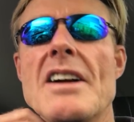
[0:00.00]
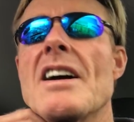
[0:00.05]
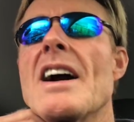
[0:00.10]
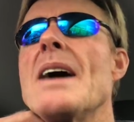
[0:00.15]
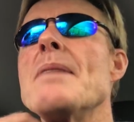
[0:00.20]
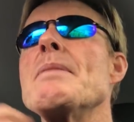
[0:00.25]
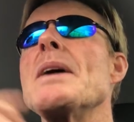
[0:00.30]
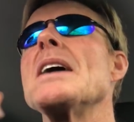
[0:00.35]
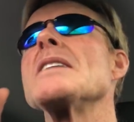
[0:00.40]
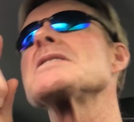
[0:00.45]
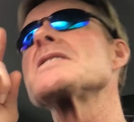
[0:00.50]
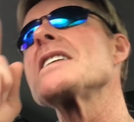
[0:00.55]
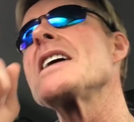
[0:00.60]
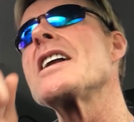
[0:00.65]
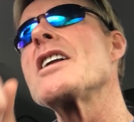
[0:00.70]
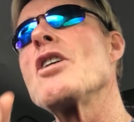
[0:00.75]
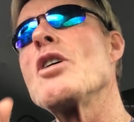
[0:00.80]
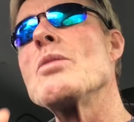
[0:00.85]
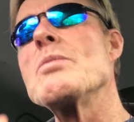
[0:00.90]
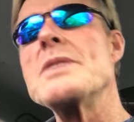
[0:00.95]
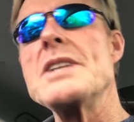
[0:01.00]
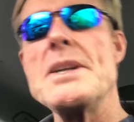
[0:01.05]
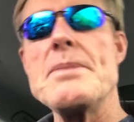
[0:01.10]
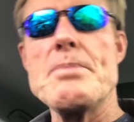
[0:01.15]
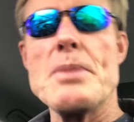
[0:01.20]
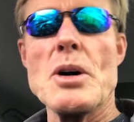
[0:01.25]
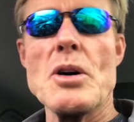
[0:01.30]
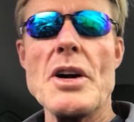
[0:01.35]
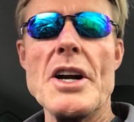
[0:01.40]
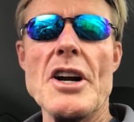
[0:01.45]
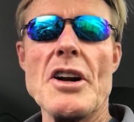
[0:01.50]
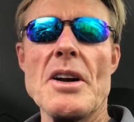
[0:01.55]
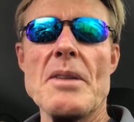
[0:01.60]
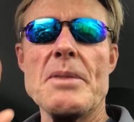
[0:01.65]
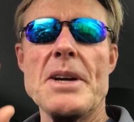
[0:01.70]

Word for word: here. I'm outside Home Depot here.